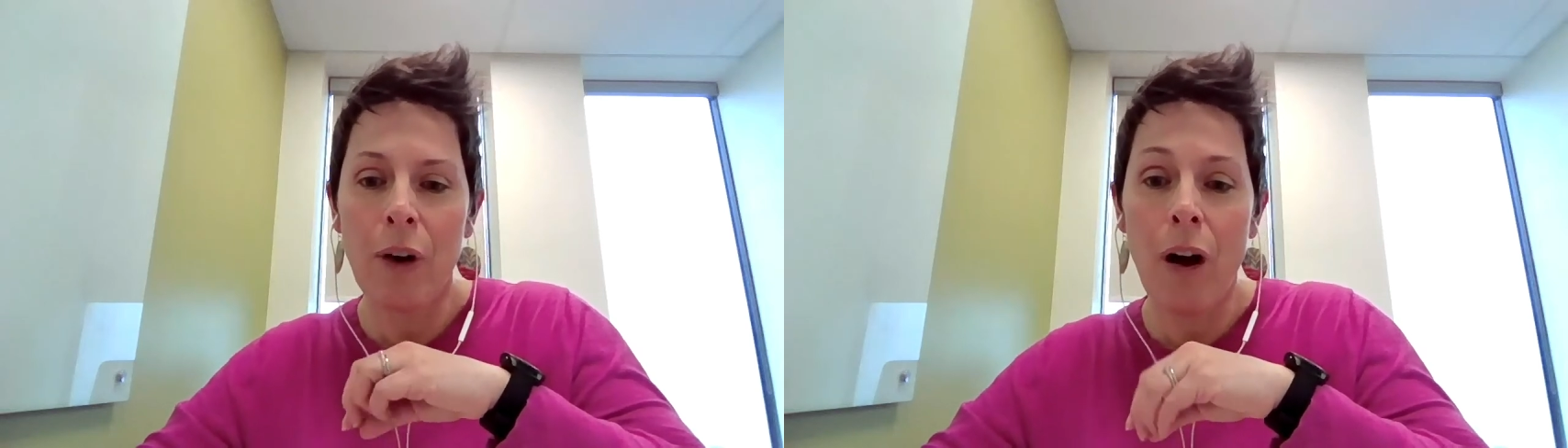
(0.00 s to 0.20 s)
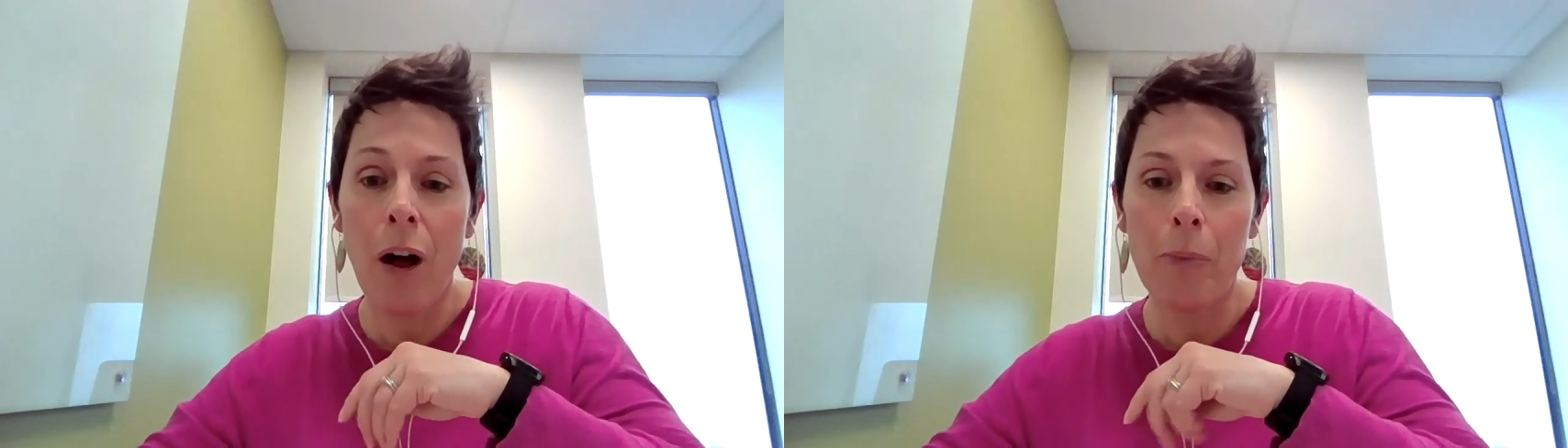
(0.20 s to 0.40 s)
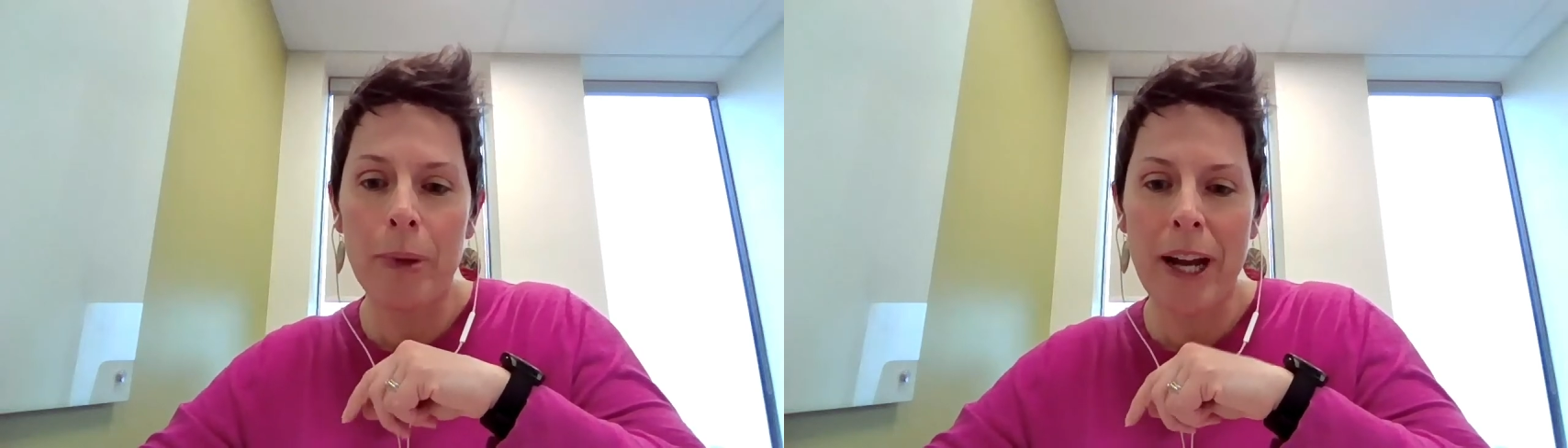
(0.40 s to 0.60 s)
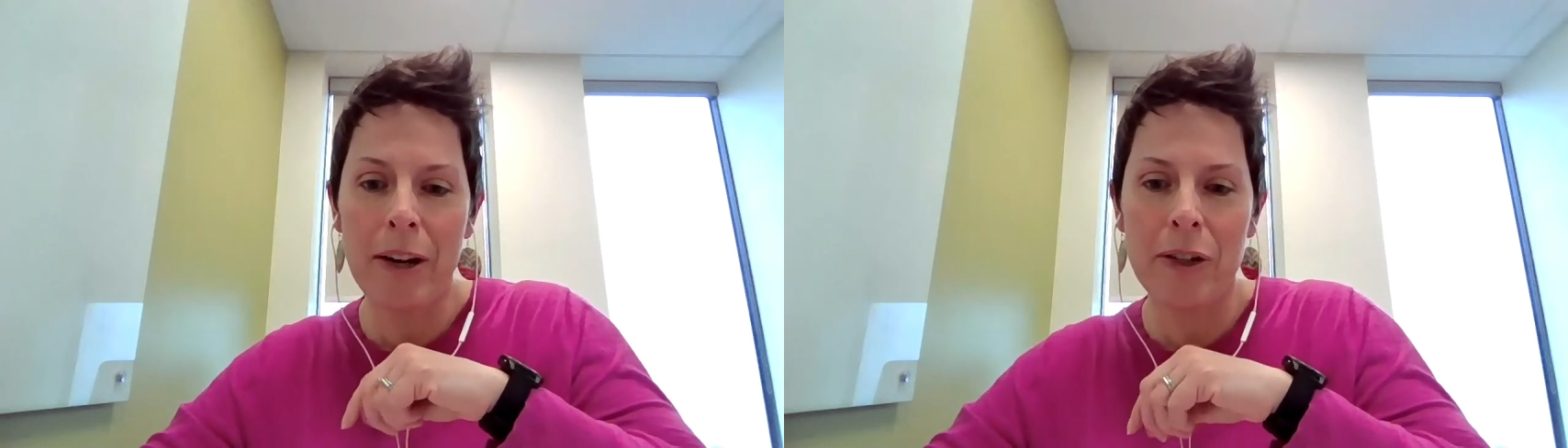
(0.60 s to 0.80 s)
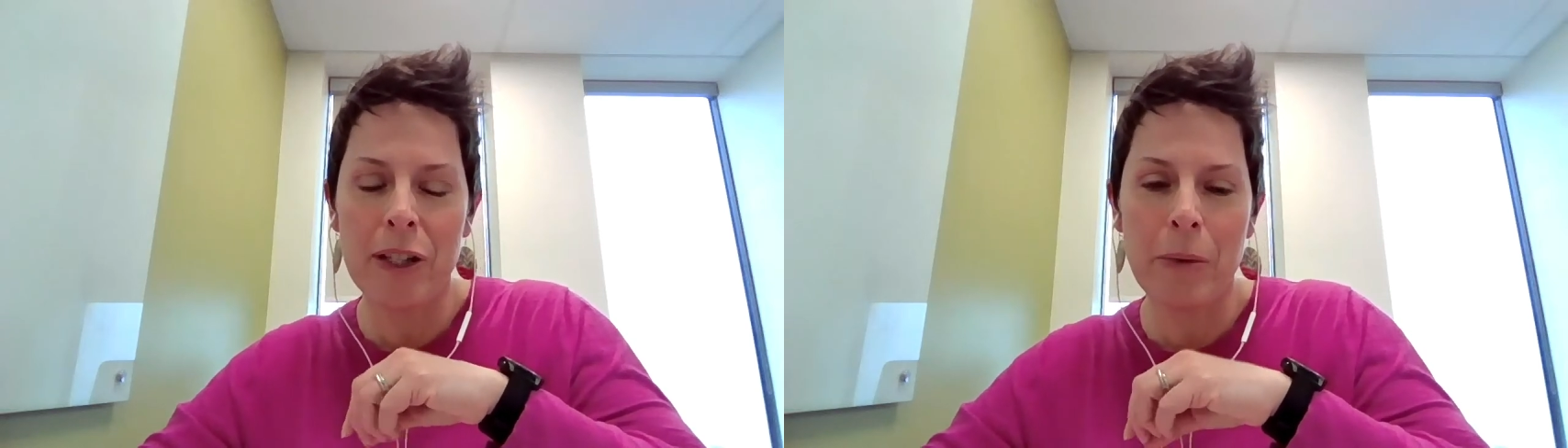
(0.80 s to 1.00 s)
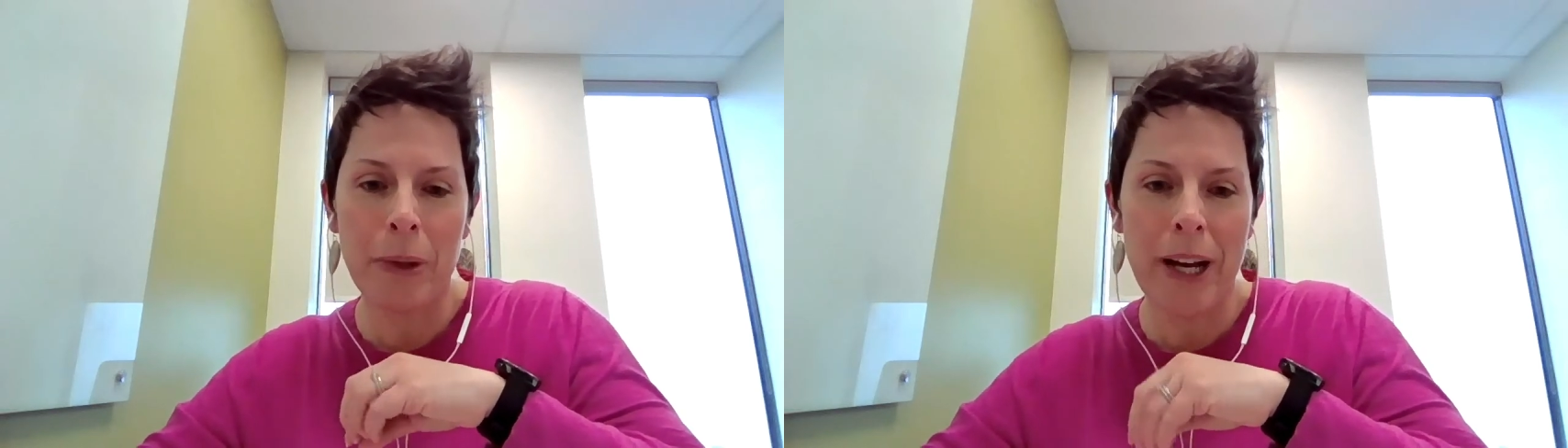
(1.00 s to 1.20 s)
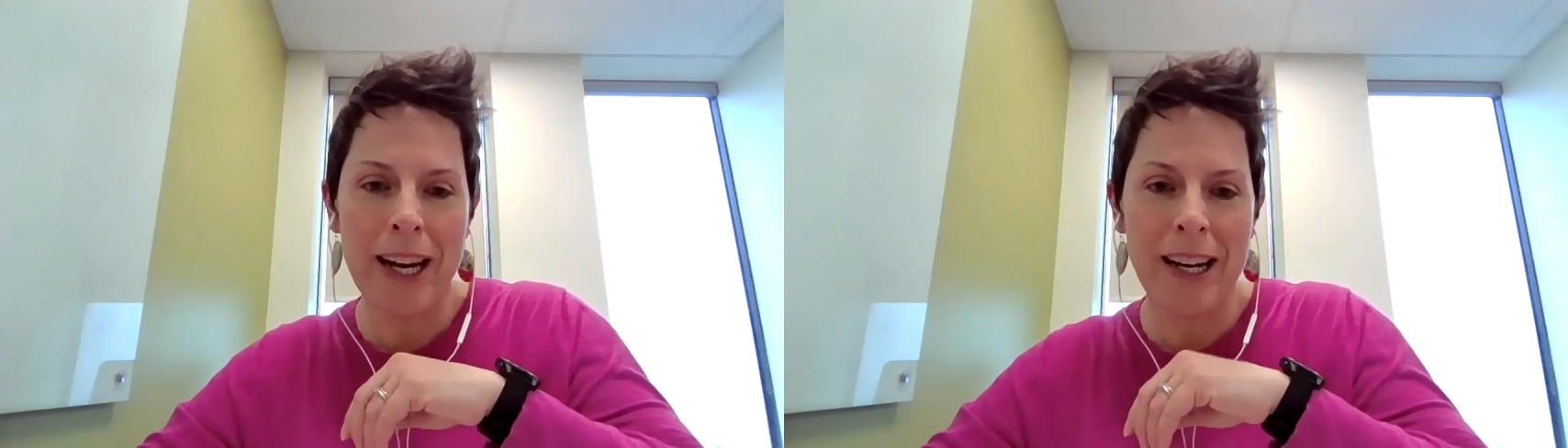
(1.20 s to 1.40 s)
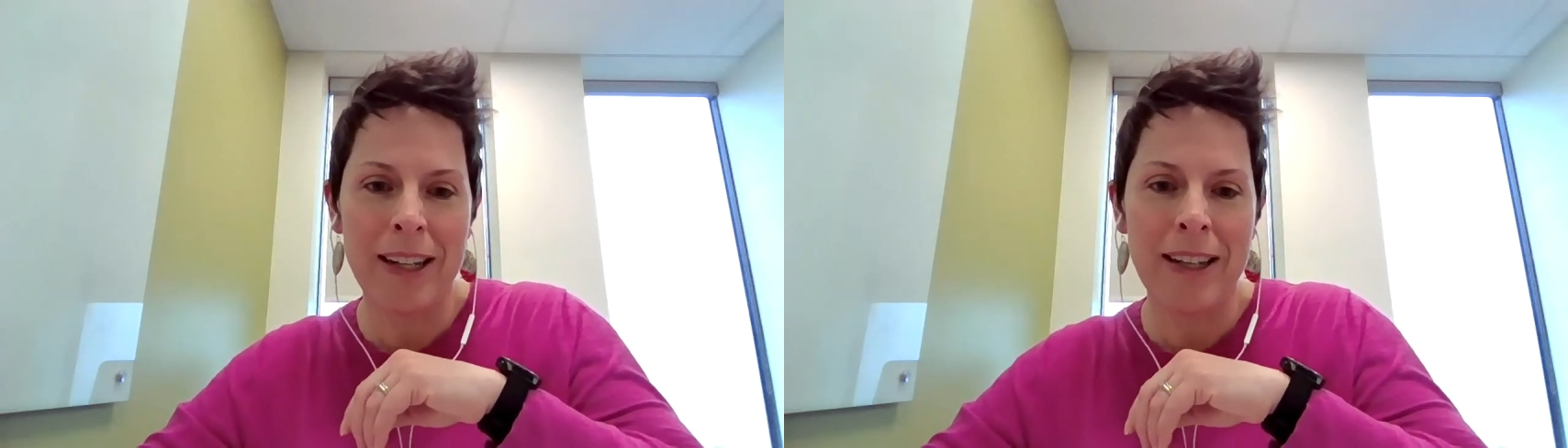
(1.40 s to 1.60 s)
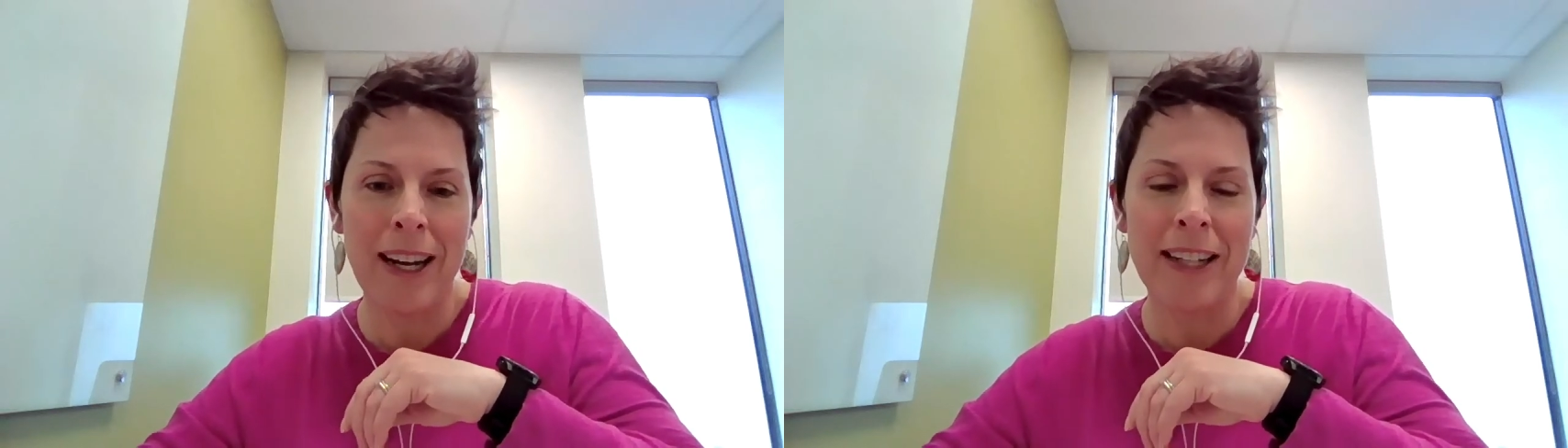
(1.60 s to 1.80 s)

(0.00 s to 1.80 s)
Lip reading: all players to play in.